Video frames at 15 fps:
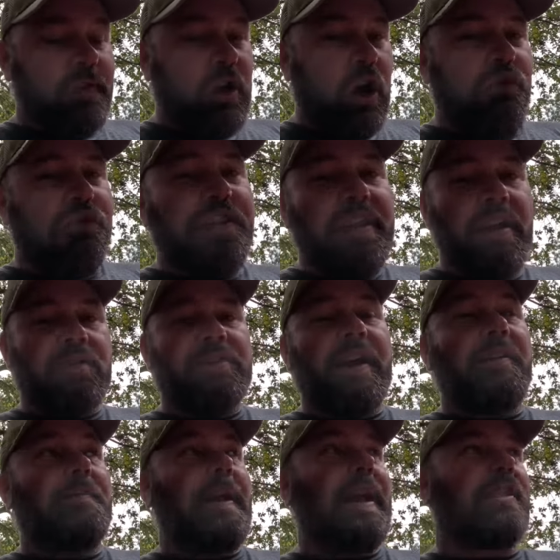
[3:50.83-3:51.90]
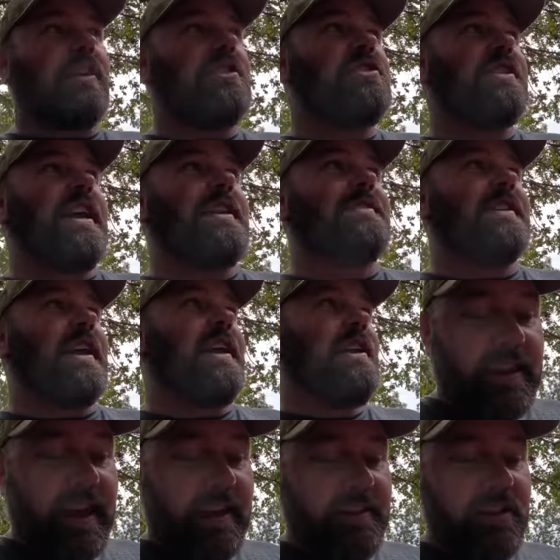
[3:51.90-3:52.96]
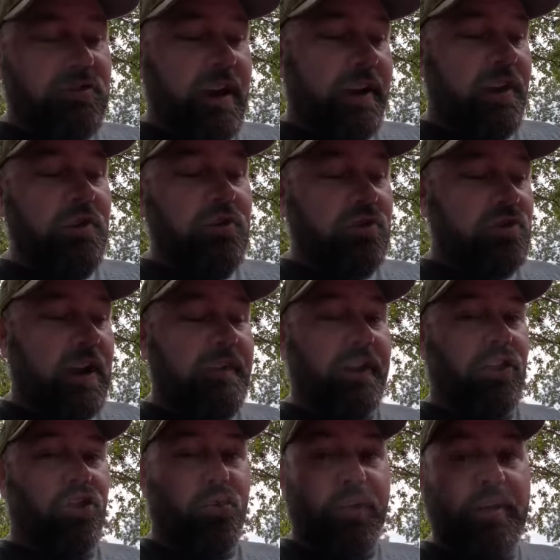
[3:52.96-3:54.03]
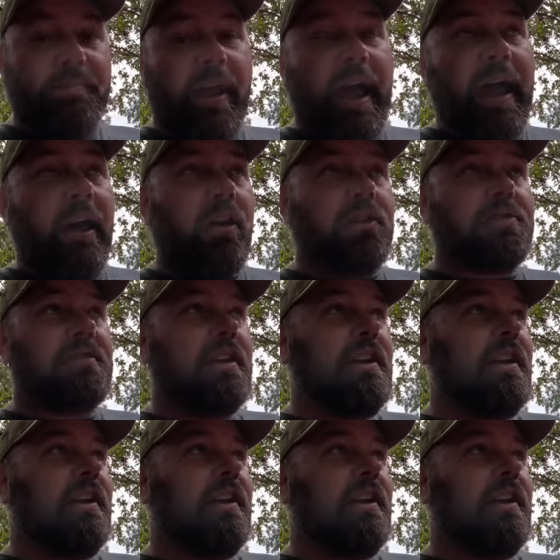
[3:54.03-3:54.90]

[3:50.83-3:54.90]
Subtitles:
Hopefully they don't travel back. A lot of you guys say that these raccoons can travel like 3 miles.